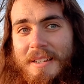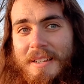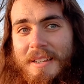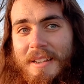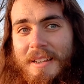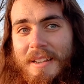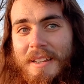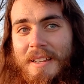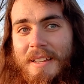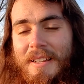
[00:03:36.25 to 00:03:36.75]

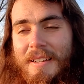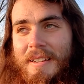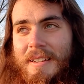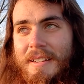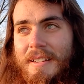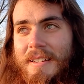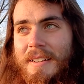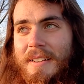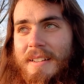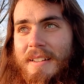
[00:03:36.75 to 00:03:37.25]
And
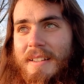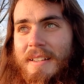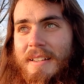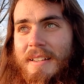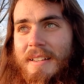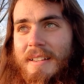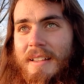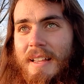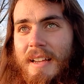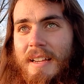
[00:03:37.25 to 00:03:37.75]

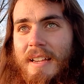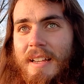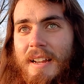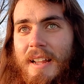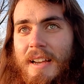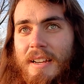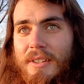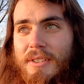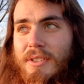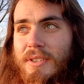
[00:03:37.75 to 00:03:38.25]
that can
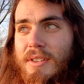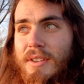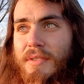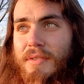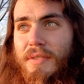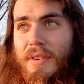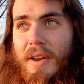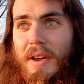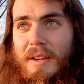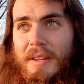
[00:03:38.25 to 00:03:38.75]
actually
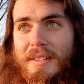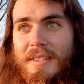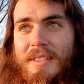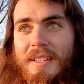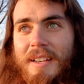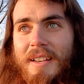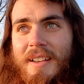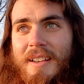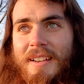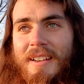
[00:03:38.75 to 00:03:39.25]
affect
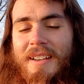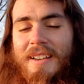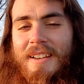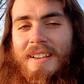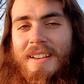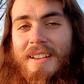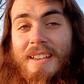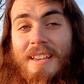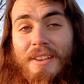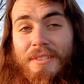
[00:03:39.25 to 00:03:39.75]

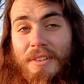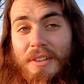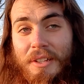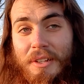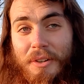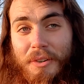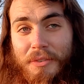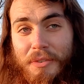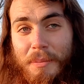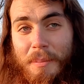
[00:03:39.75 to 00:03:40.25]
even the
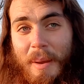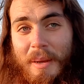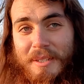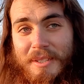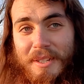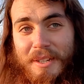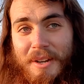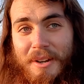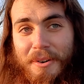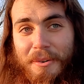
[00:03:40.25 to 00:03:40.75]
Gulf of
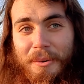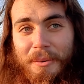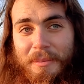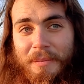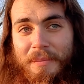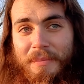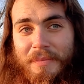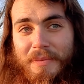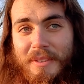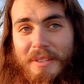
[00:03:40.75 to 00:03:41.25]
Mexico
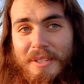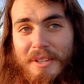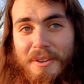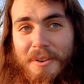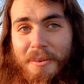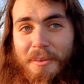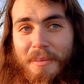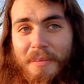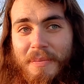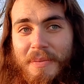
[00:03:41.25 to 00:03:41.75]

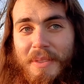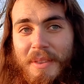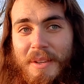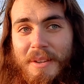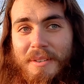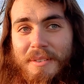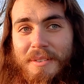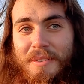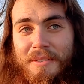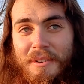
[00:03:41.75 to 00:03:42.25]
too,
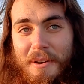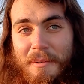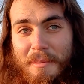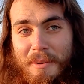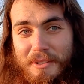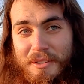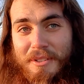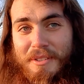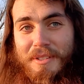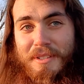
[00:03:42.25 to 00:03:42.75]
of how
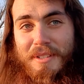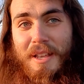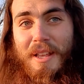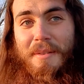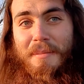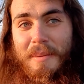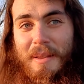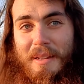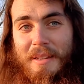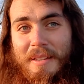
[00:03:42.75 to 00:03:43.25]
much
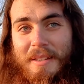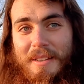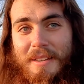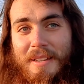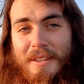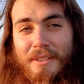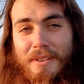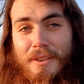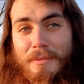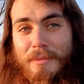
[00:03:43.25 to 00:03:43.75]
sediment
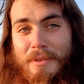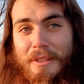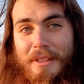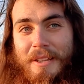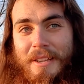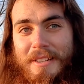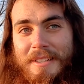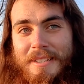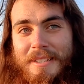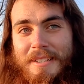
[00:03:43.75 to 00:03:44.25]

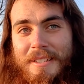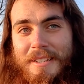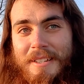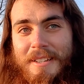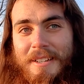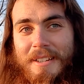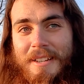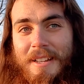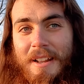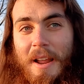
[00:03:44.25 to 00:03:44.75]
accumulates
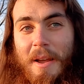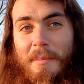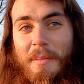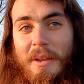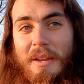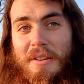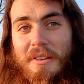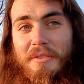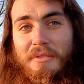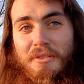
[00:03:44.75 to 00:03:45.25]
and how
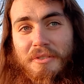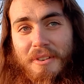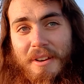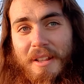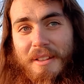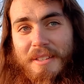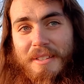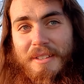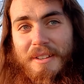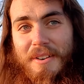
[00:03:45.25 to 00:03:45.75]
many
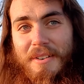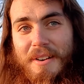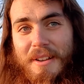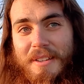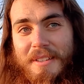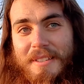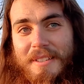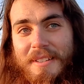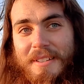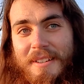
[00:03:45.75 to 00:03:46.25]
nutrients there
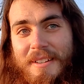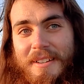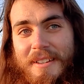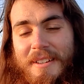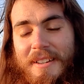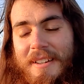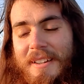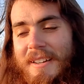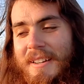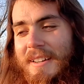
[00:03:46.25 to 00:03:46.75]
is.
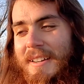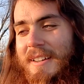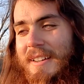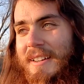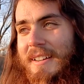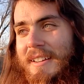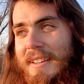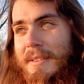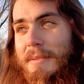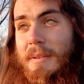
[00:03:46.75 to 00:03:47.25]

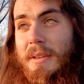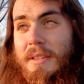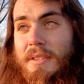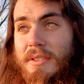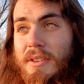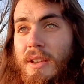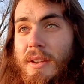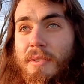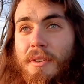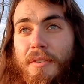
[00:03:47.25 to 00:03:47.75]
Because
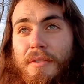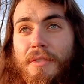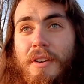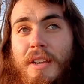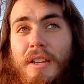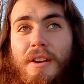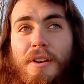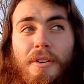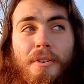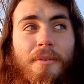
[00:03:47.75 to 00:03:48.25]
you have to
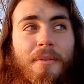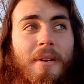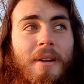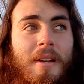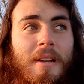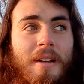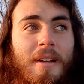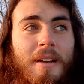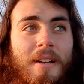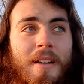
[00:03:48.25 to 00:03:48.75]
figure,
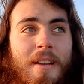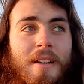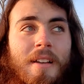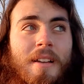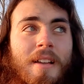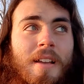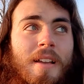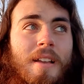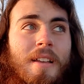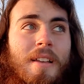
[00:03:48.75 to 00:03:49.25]

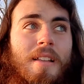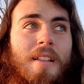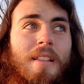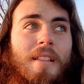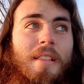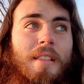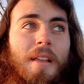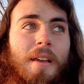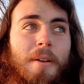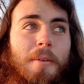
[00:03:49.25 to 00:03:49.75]

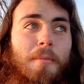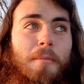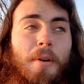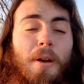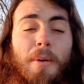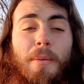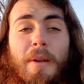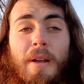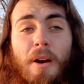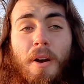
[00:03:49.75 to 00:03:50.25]
like,
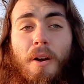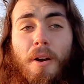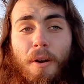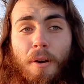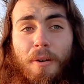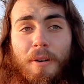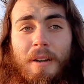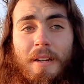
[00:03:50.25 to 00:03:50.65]
where we are